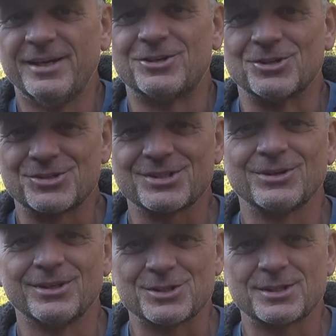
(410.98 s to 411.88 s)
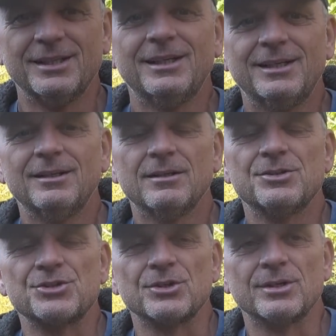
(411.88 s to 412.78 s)
major serious,
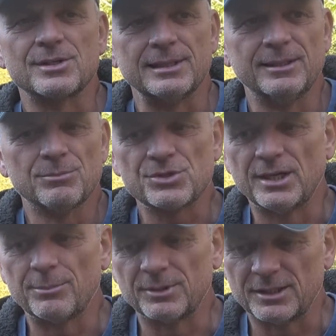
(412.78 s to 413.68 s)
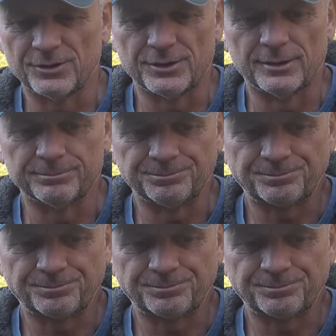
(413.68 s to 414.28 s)
serious limb snapping down there.